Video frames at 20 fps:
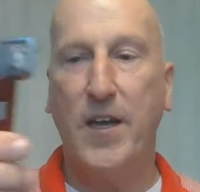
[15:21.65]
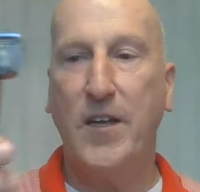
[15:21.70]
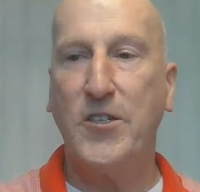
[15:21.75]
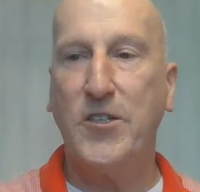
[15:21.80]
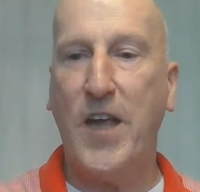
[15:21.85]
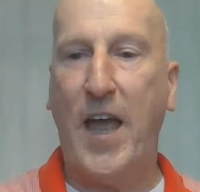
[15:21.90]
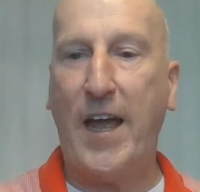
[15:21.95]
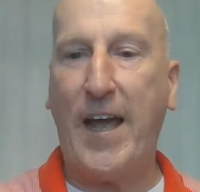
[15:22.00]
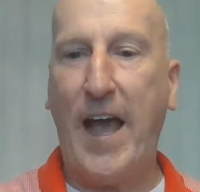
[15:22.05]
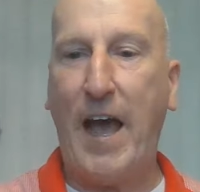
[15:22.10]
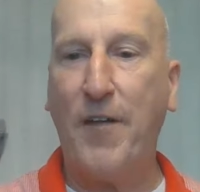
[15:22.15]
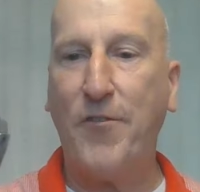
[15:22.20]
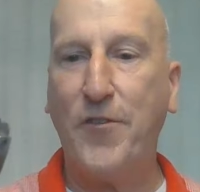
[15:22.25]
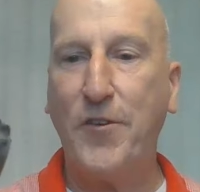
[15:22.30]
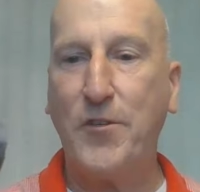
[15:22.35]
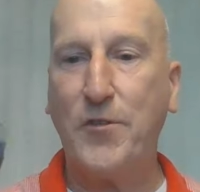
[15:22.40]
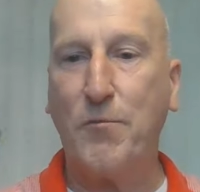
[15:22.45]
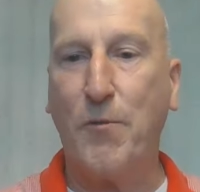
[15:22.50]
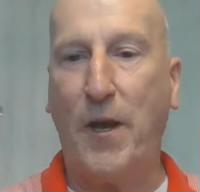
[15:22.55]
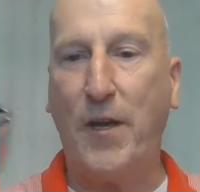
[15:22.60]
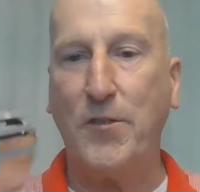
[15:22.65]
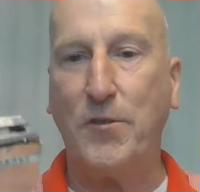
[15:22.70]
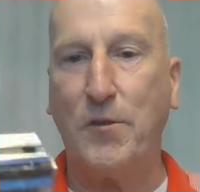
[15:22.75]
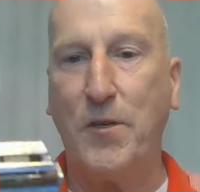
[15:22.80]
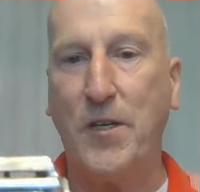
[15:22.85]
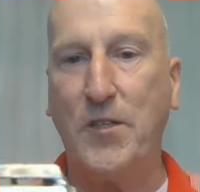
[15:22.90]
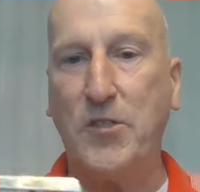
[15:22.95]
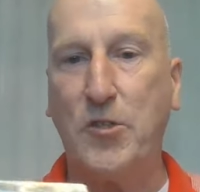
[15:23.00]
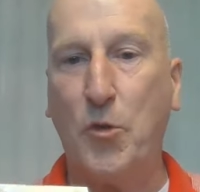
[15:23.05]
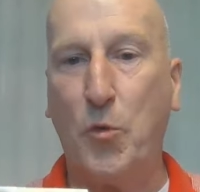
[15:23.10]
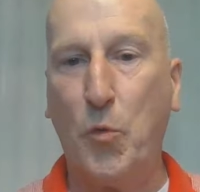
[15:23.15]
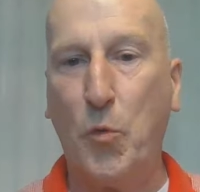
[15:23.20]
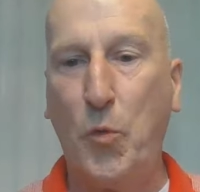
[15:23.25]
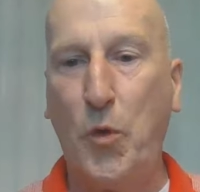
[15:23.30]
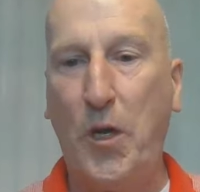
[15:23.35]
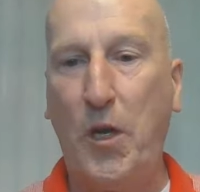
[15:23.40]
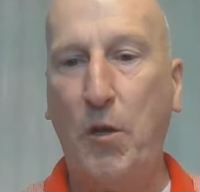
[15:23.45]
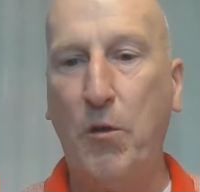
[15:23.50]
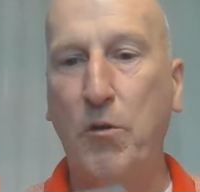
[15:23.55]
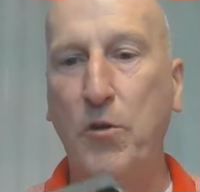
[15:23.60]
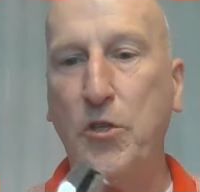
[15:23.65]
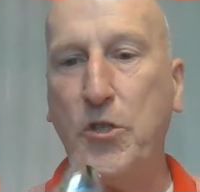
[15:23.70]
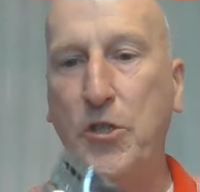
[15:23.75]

Check out this razor. It's the Real